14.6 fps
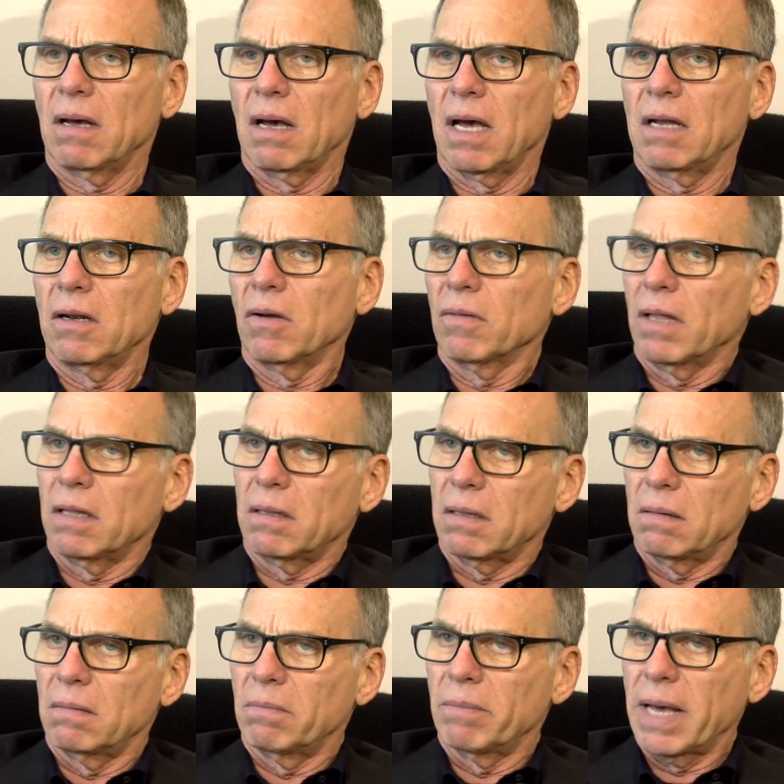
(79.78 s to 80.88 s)
I'd known that
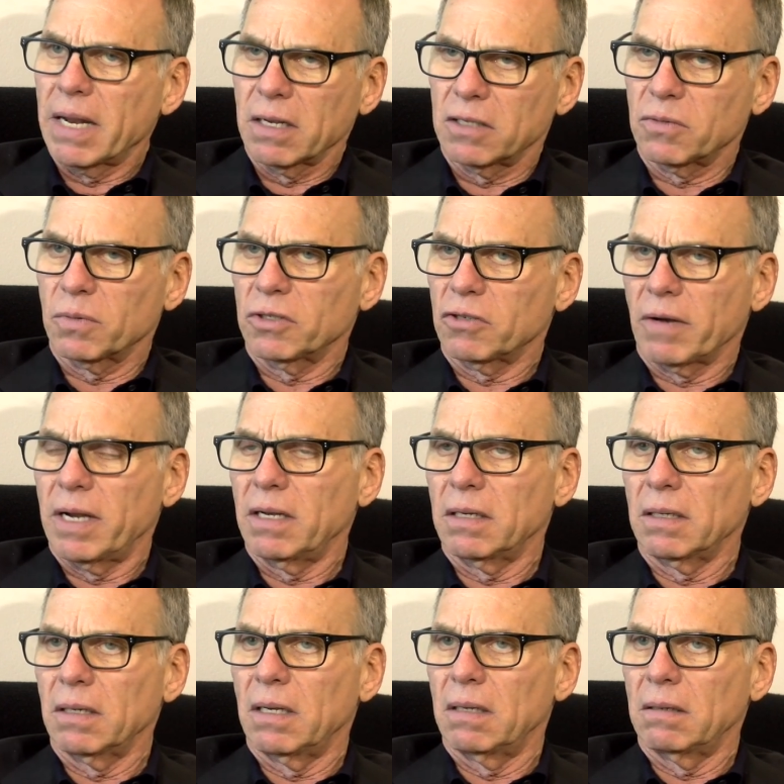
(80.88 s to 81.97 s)
medics were trained
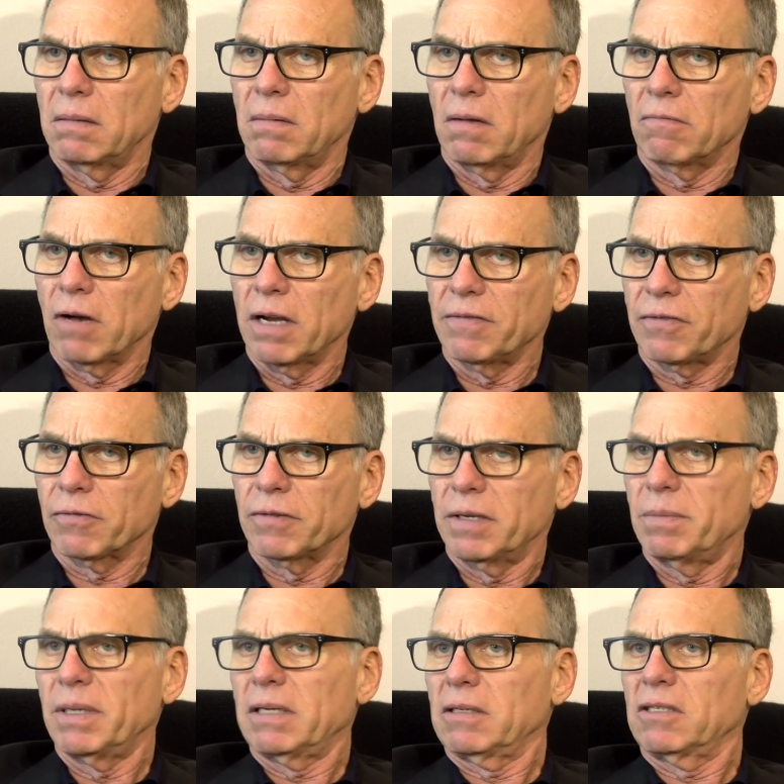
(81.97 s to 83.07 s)
in riflery
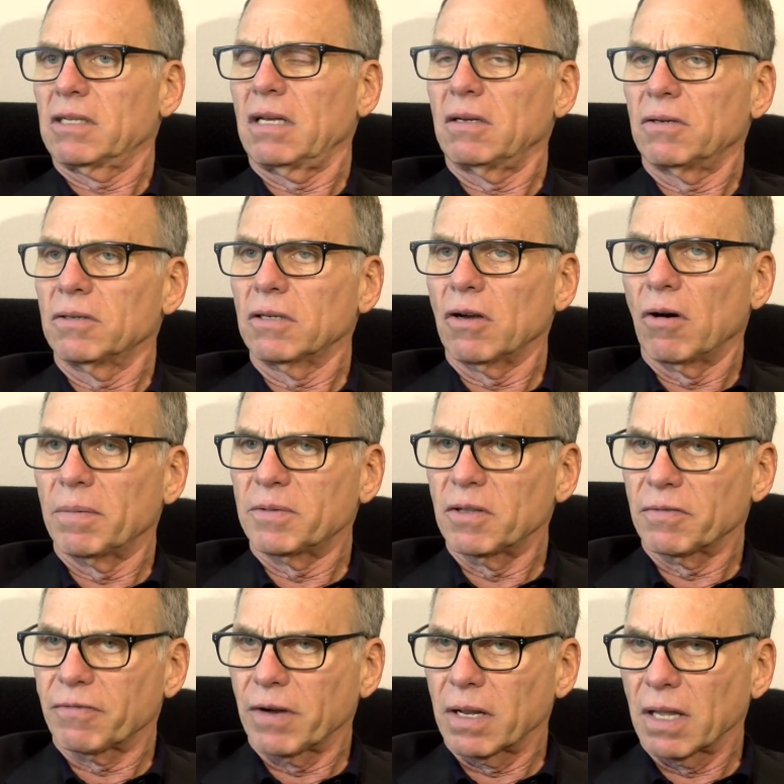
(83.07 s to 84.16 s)
because they couldn't go up to the
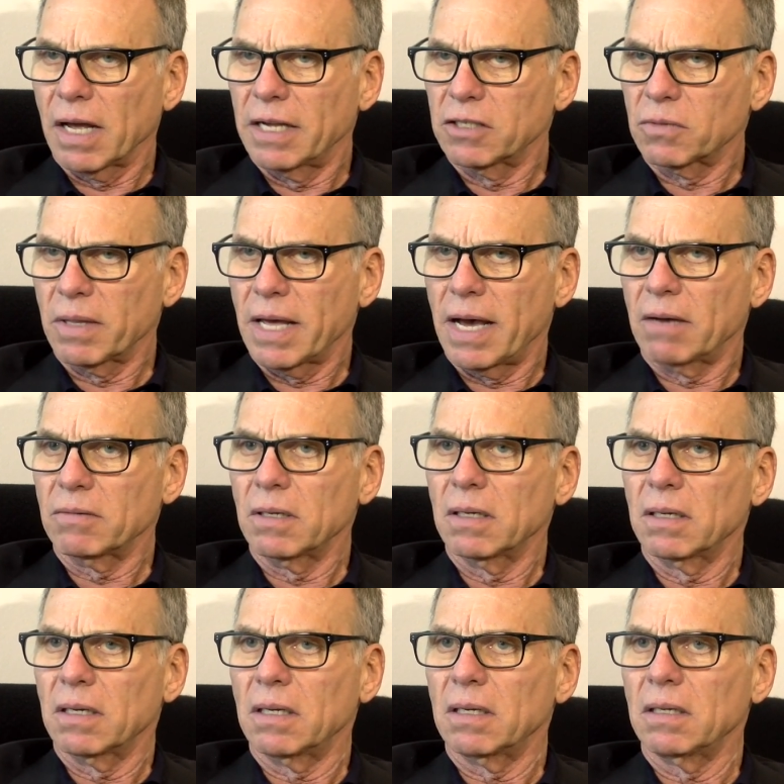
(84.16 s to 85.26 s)
front lines without
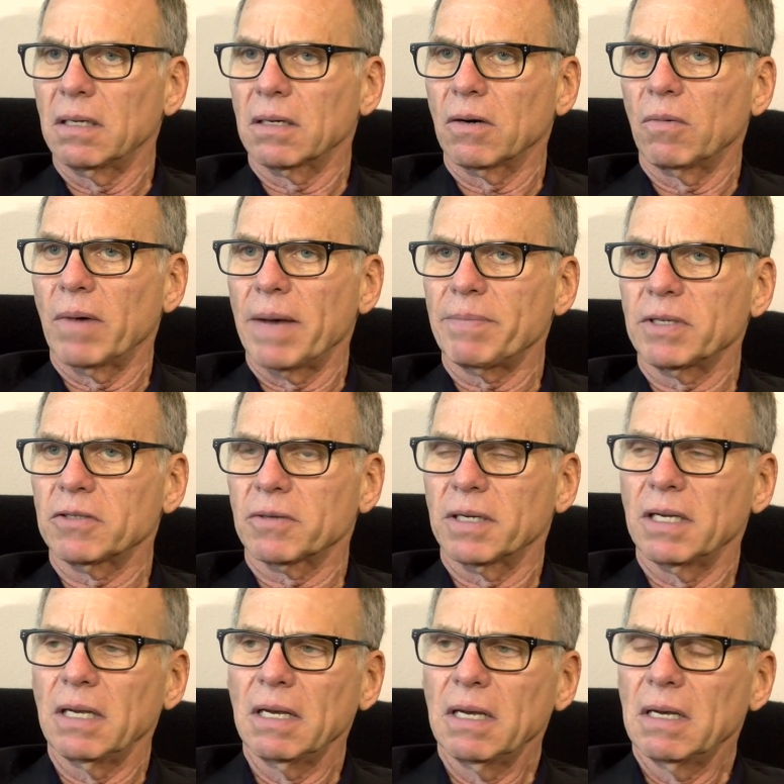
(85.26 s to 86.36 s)

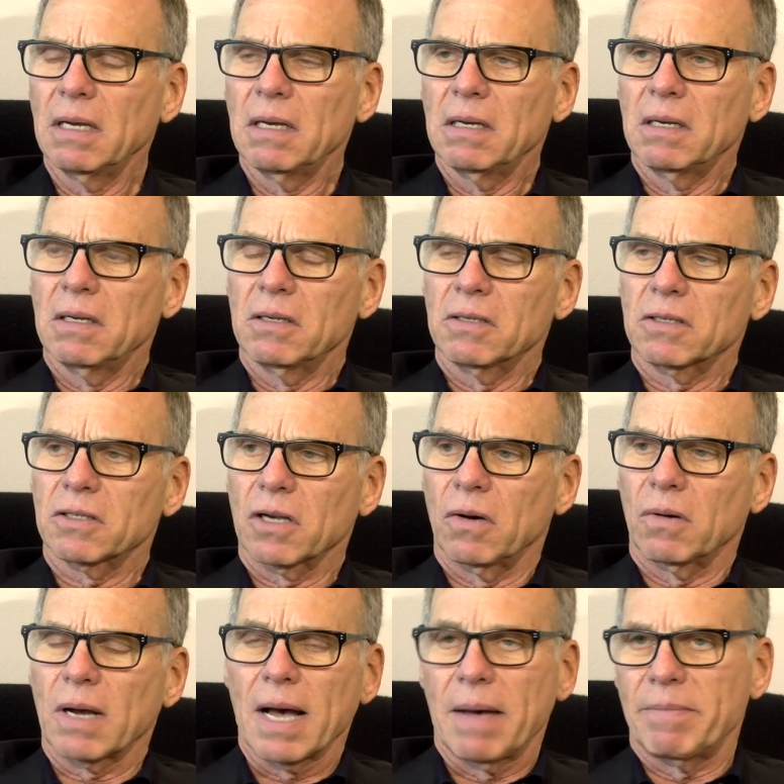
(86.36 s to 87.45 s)
weaponry, so
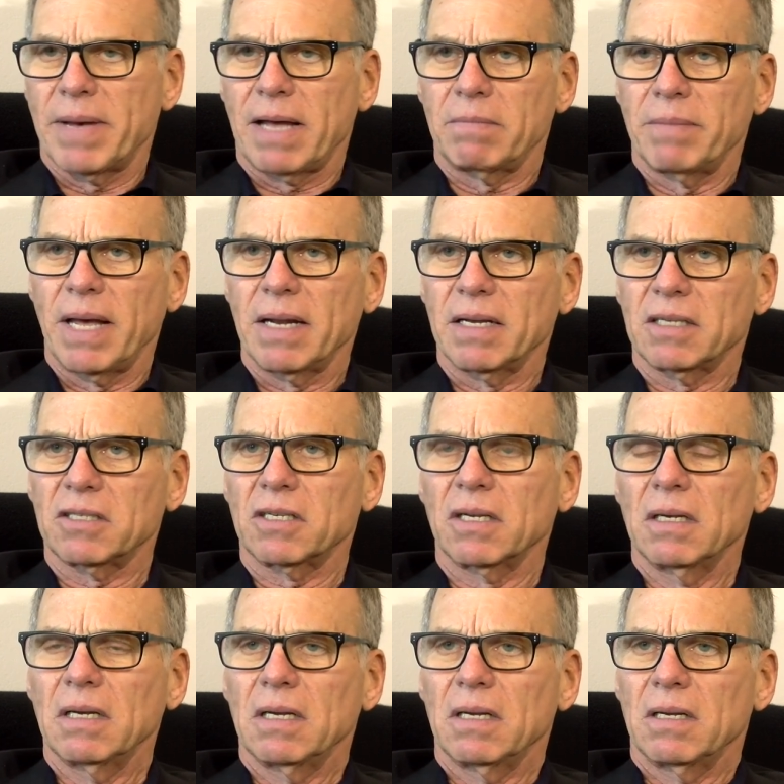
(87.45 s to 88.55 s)
combat medics.
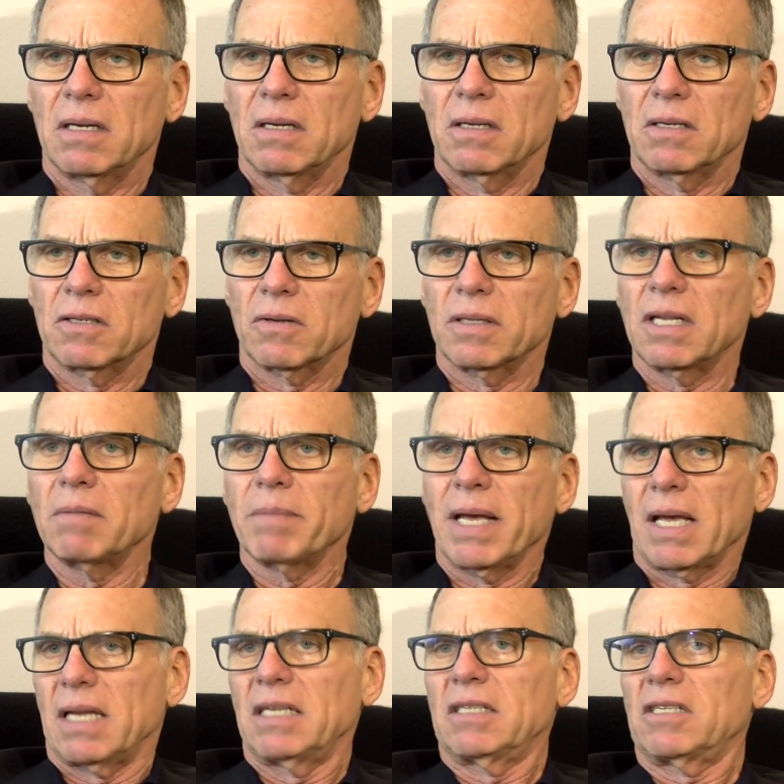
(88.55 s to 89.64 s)
So it didn't
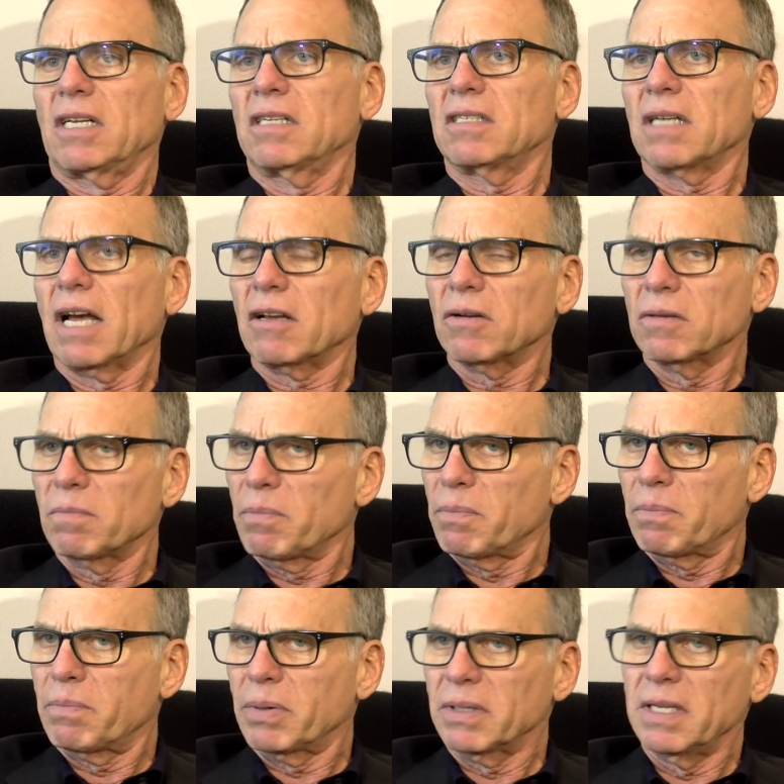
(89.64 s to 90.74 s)
make any sense. I couldn't
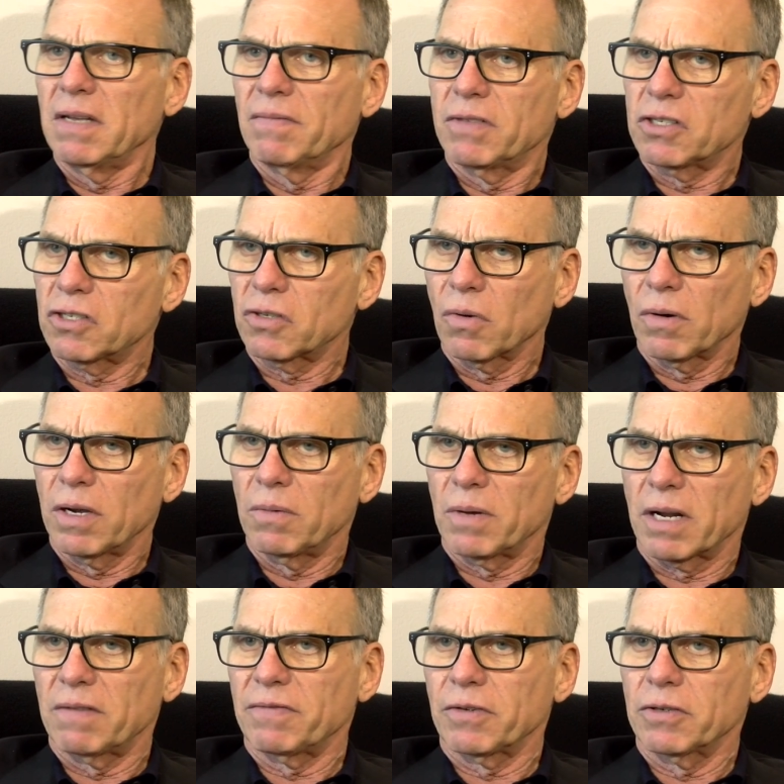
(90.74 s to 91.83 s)
believe the story when
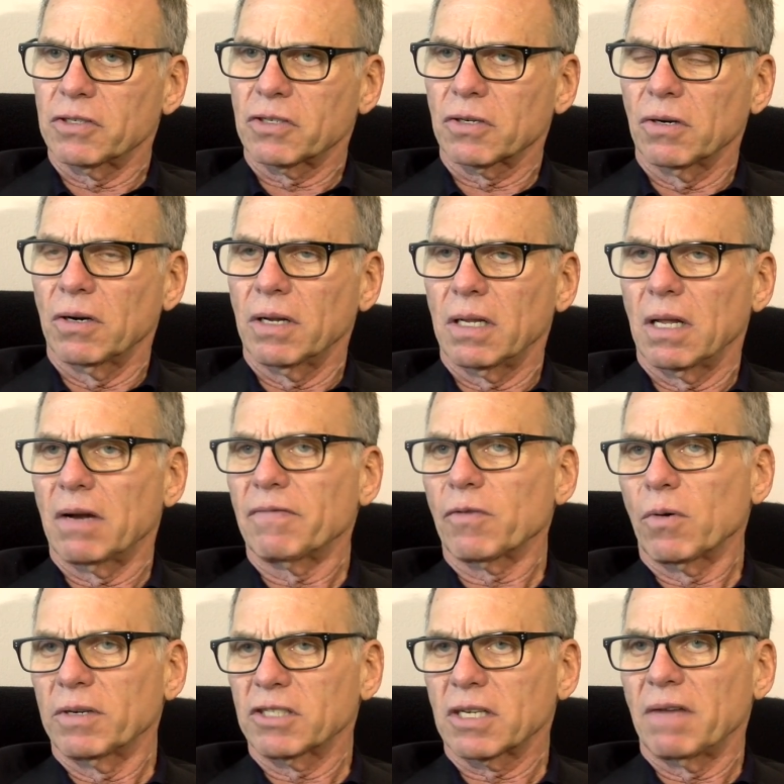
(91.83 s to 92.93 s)
I first heard it, and then of
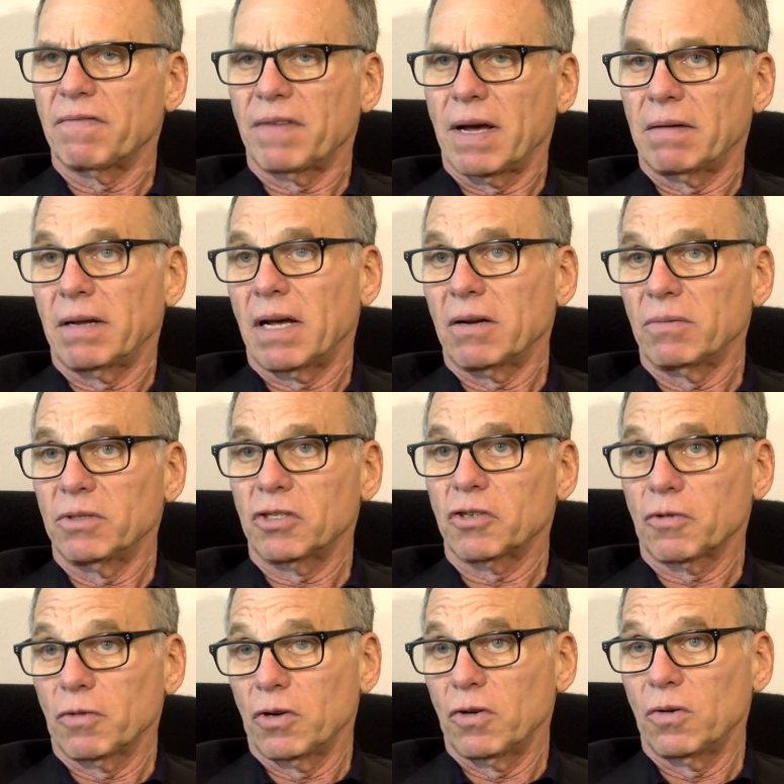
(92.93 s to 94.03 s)
course I found out it was
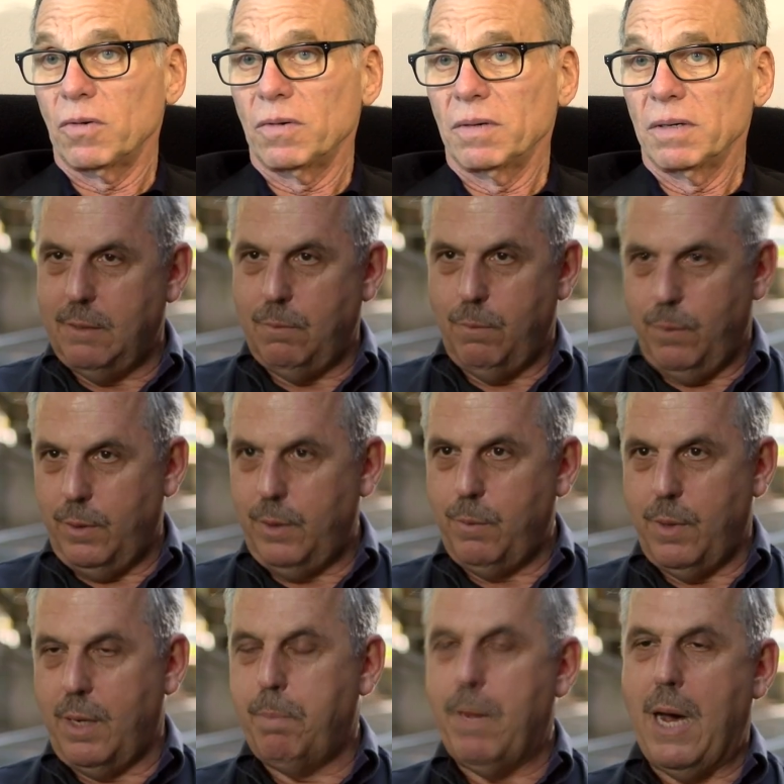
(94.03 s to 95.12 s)
true.
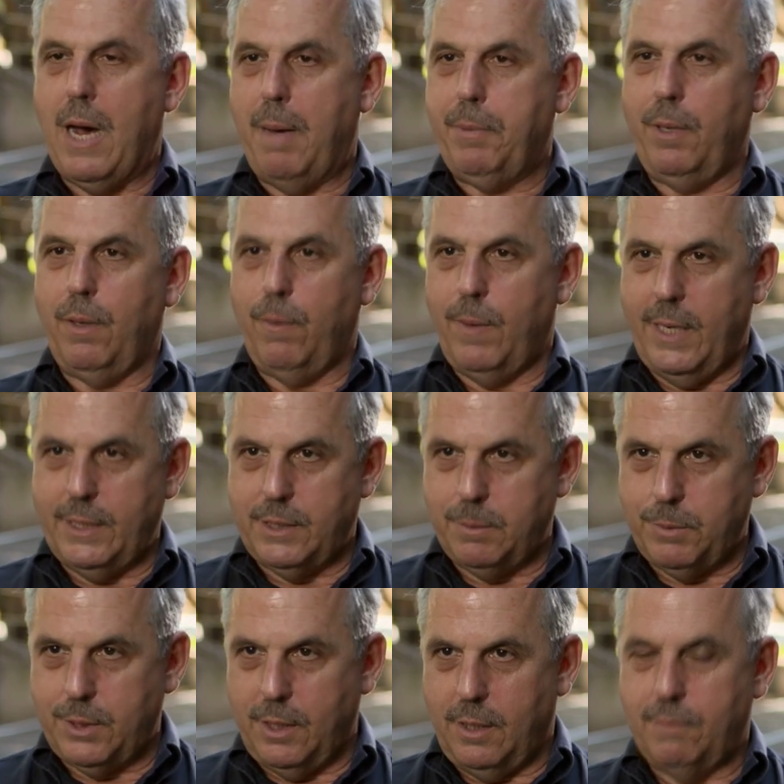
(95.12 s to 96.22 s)
Permute worked with Bill
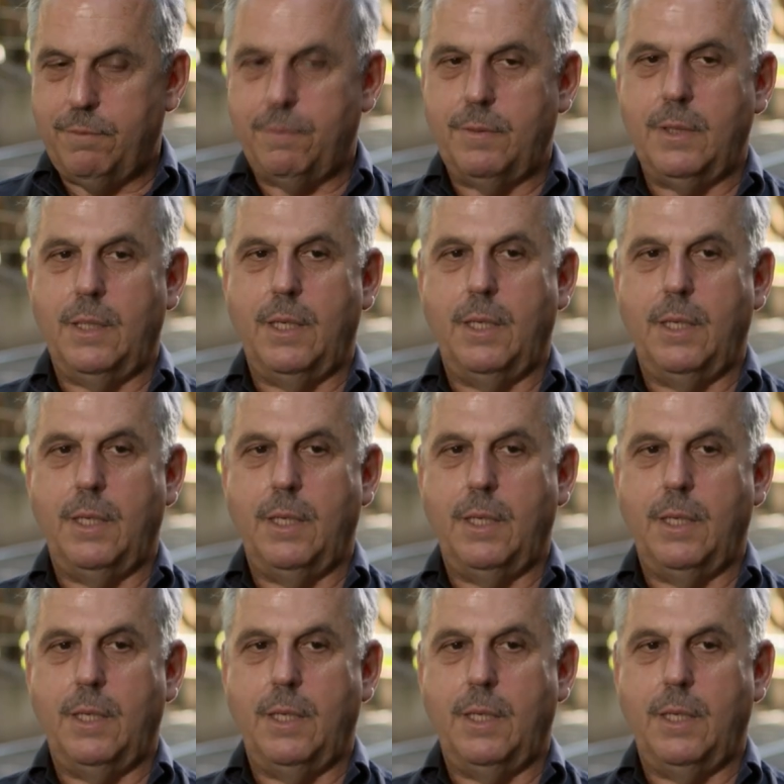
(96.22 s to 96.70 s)
Mechanic and Mel